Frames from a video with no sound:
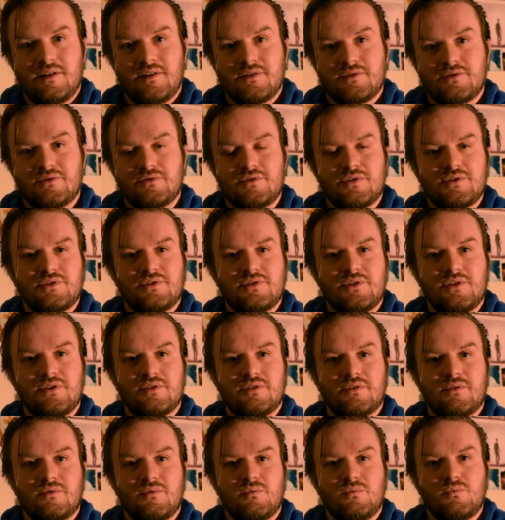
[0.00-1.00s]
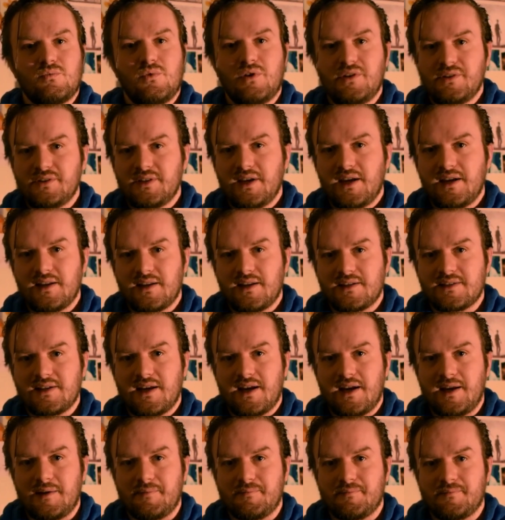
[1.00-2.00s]
So just do it one day at a
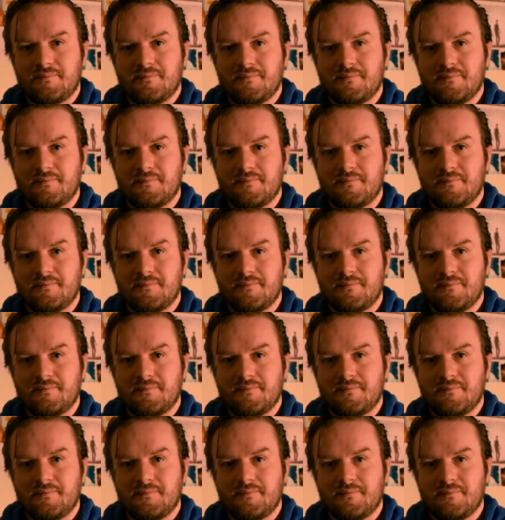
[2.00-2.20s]
time.